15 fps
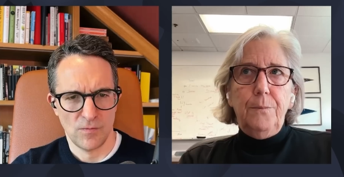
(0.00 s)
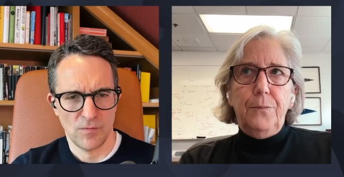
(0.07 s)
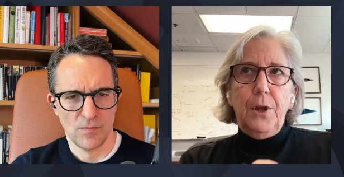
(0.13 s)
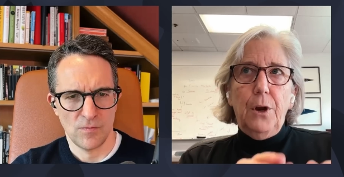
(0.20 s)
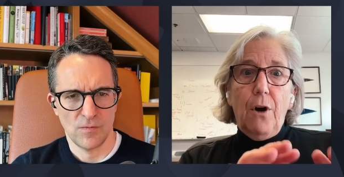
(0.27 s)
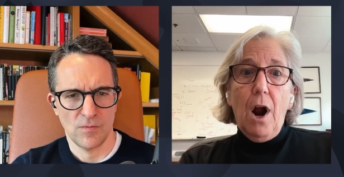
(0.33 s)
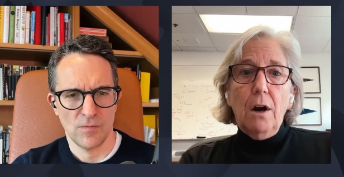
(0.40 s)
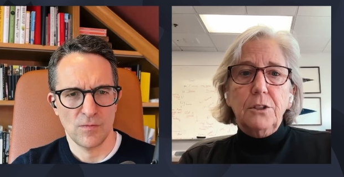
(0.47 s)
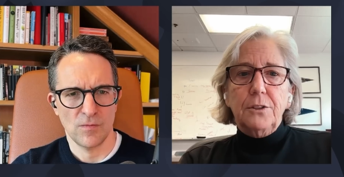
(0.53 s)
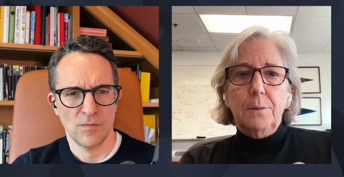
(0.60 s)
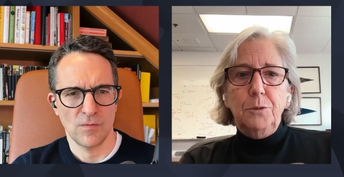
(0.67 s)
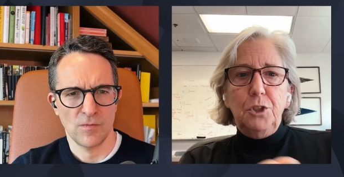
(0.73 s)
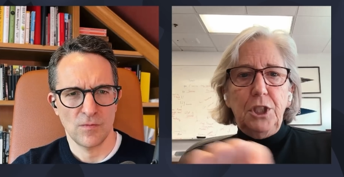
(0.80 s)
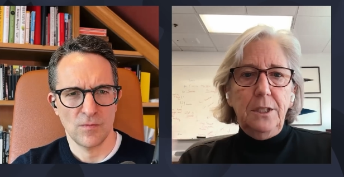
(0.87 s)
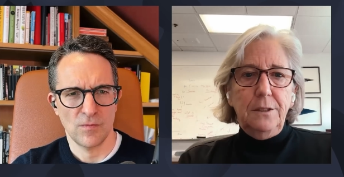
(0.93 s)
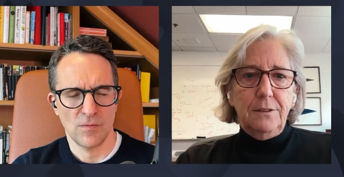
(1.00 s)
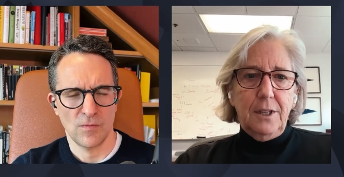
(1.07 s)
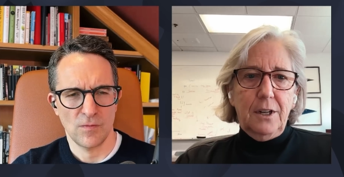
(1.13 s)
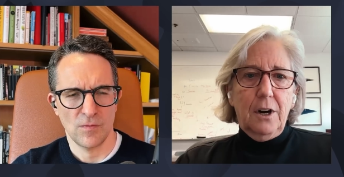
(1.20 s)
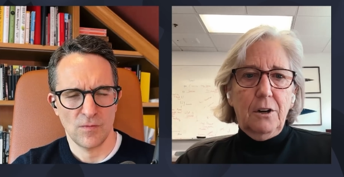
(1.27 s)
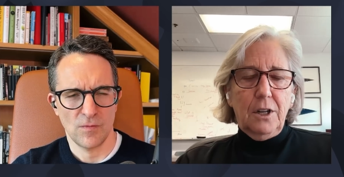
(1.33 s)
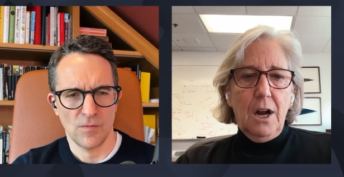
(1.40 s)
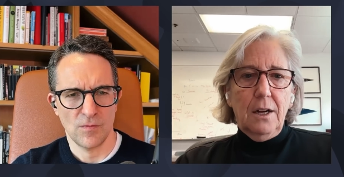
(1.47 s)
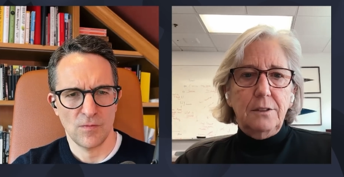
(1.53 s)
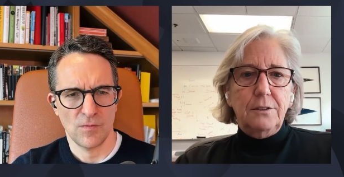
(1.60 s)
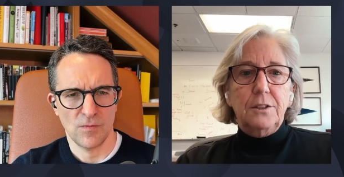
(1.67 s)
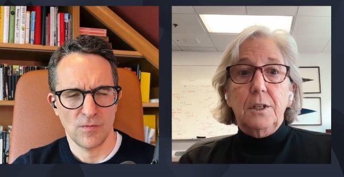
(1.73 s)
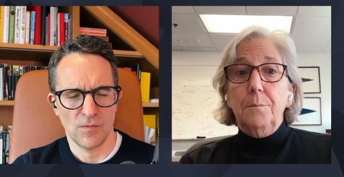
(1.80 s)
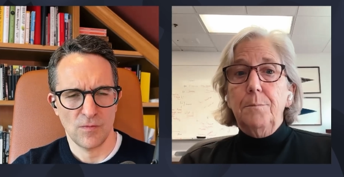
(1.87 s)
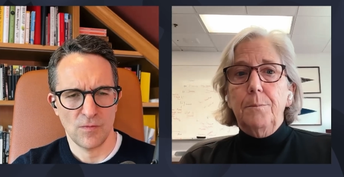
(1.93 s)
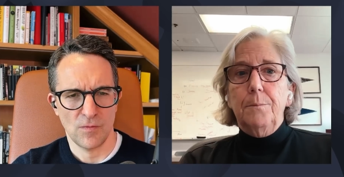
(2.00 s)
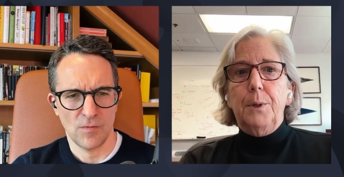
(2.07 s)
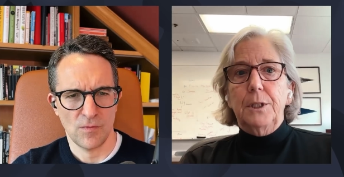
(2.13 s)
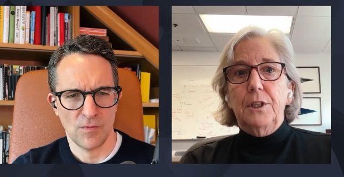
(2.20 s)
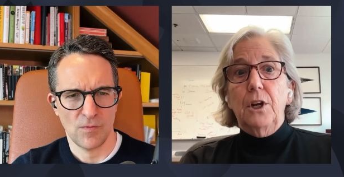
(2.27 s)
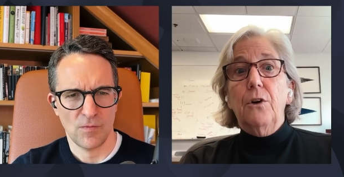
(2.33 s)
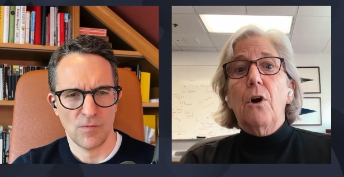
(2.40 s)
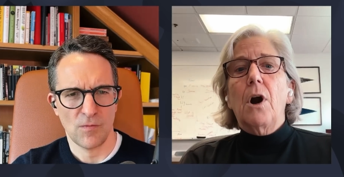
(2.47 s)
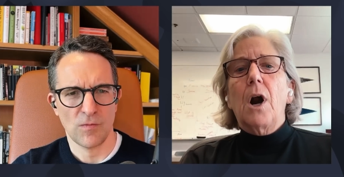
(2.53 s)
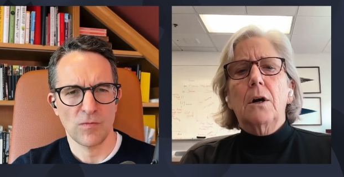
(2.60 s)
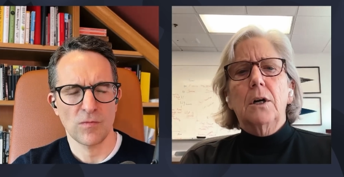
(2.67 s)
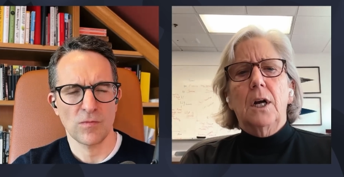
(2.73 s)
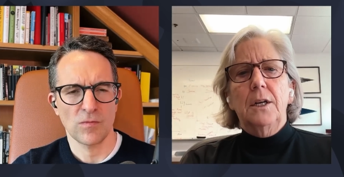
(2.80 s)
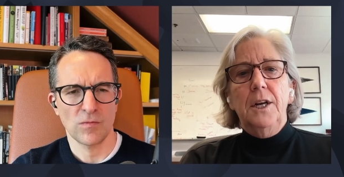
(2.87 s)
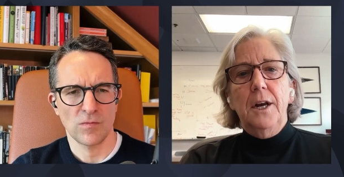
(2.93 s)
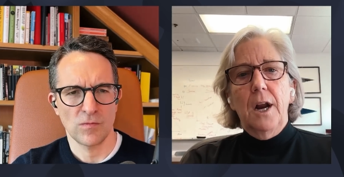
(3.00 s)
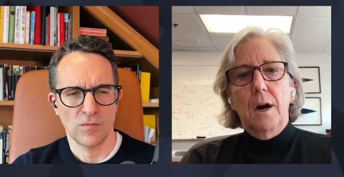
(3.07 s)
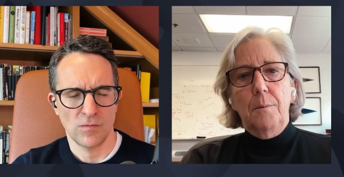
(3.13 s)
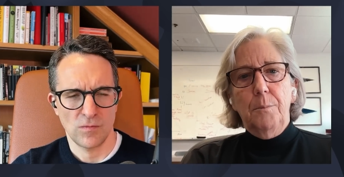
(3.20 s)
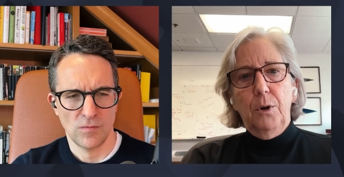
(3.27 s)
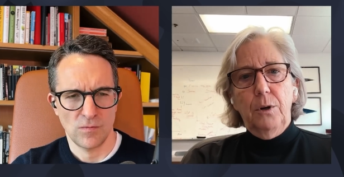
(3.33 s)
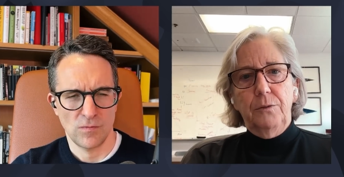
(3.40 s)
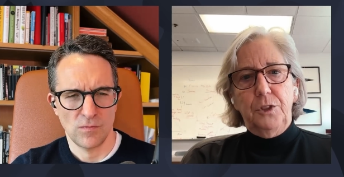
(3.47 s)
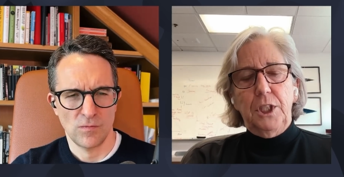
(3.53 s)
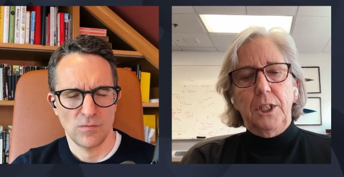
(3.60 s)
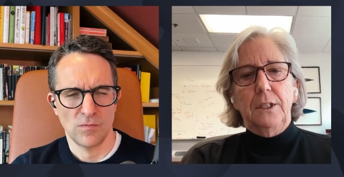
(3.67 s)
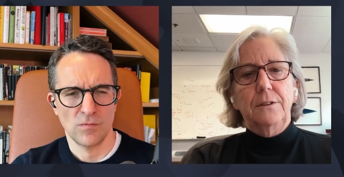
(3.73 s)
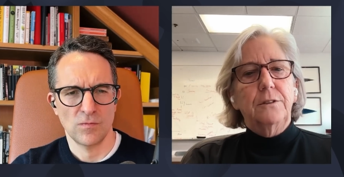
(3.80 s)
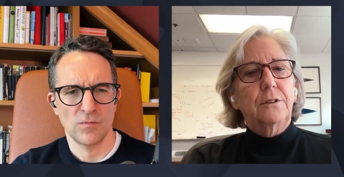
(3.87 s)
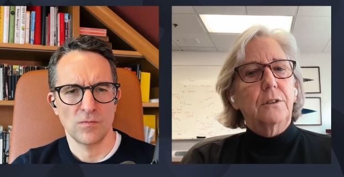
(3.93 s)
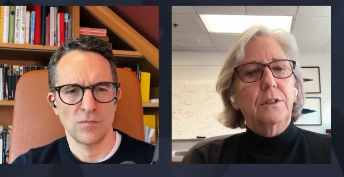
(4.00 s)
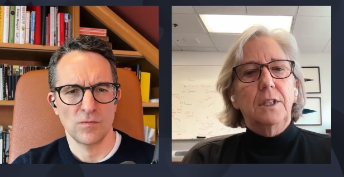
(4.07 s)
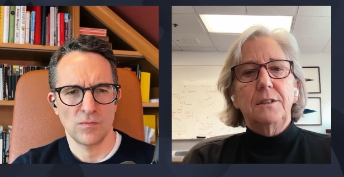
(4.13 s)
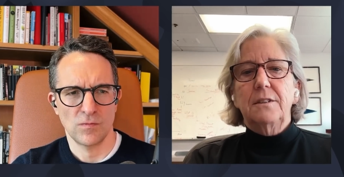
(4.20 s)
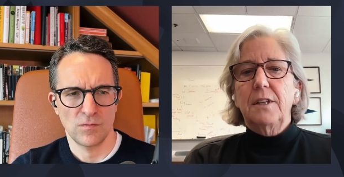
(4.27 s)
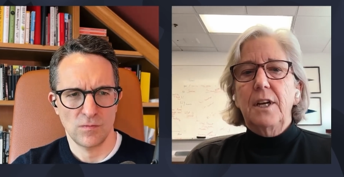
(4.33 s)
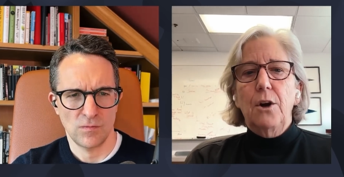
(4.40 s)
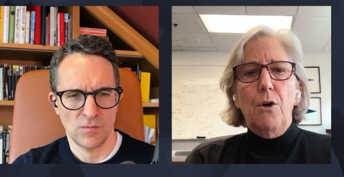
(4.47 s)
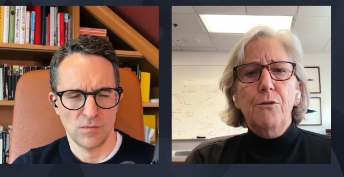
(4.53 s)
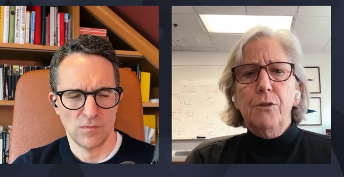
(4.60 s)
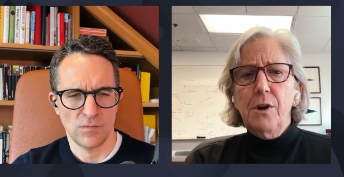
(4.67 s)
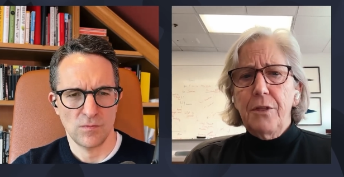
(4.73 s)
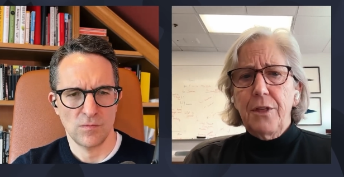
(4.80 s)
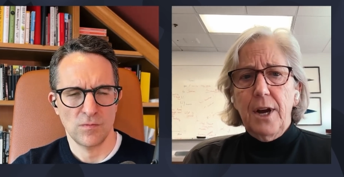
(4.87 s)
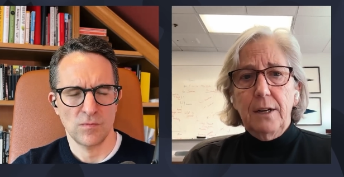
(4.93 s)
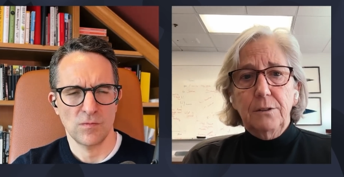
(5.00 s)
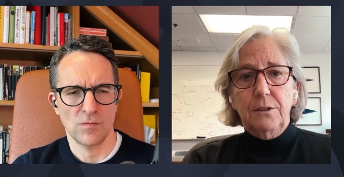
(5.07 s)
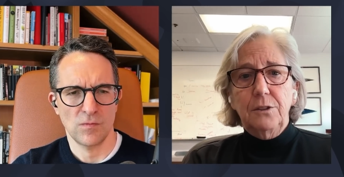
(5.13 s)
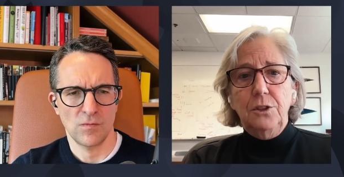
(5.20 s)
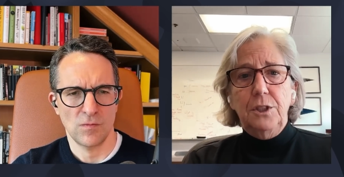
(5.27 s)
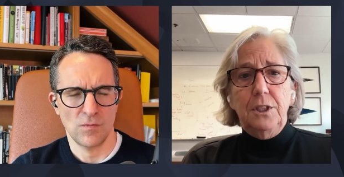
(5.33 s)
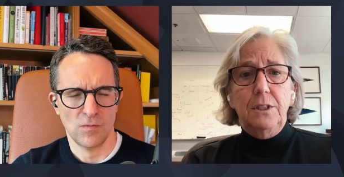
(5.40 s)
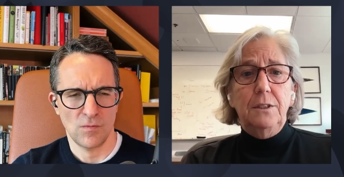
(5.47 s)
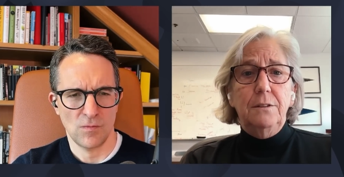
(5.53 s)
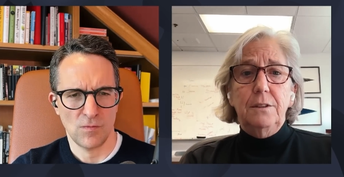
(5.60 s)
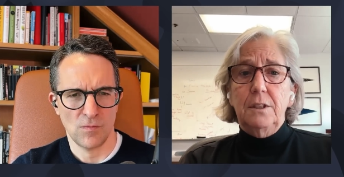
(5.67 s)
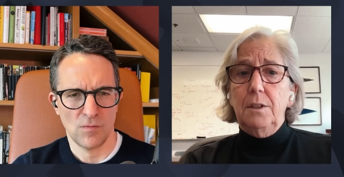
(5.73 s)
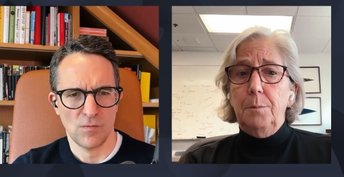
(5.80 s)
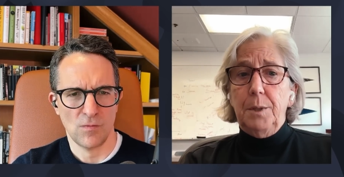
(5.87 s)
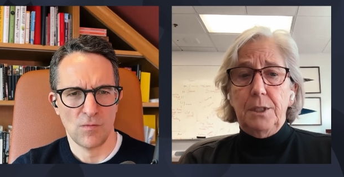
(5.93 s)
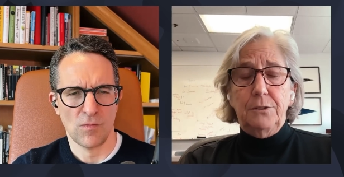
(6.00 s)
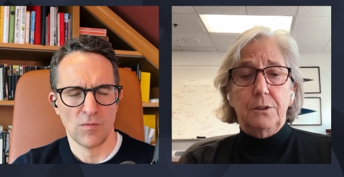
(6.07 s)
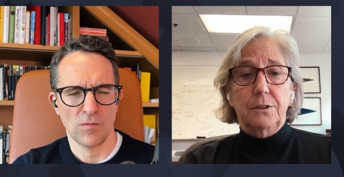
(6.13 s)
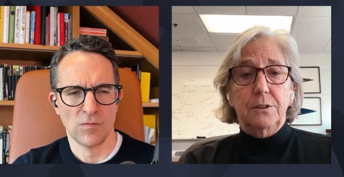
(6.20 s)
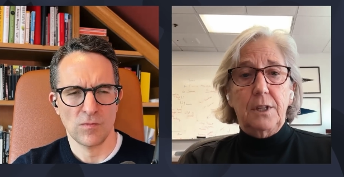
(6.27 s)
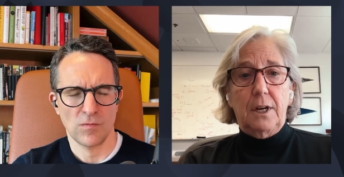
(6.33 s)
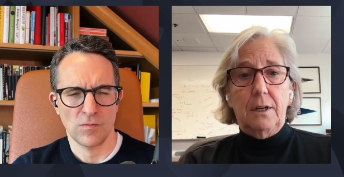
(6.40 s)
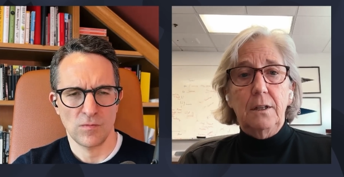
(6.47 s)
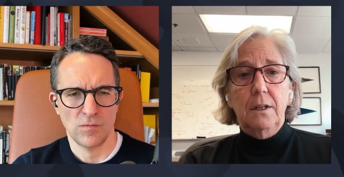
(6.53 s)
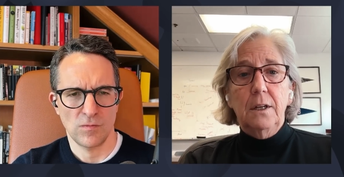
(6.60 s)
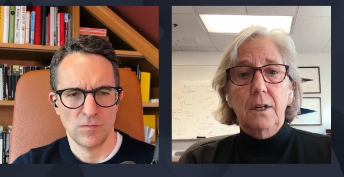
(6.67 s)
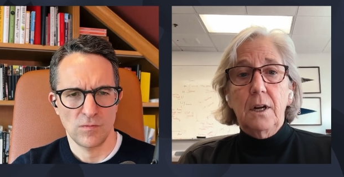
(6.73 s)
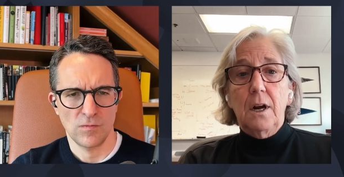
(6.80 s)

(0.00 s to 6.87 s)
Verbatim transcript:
Speaker 1: There are some genes that are constant, but there are a number of genes. So let's say over a thousand genes in a muscle cell